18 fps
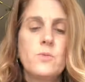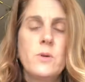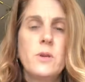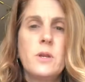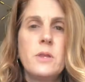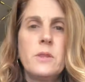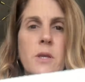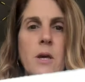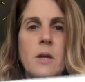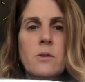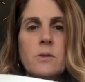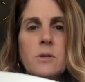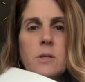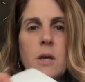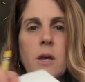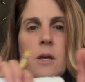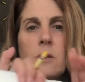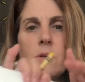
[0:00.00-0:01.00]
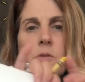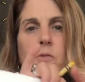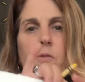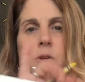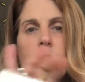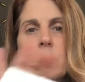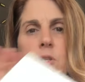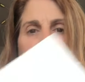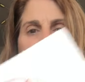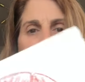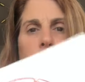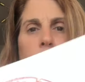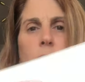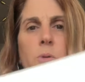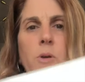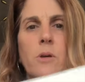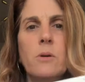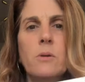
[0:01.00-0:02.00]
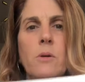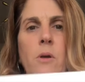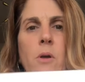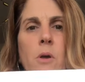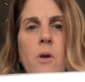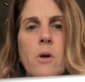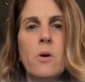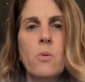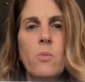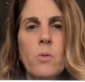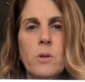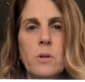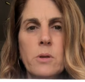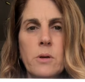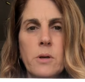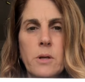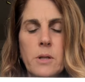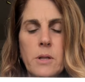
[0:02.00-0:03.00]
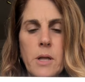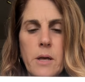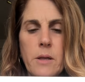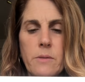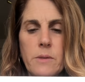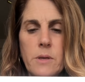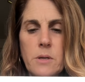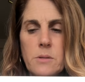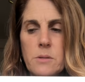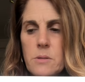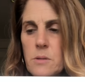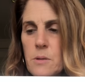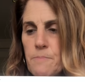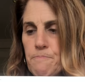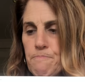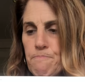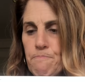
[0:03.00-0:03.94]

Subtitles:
one on the other side. Your finished color wheel will look like this.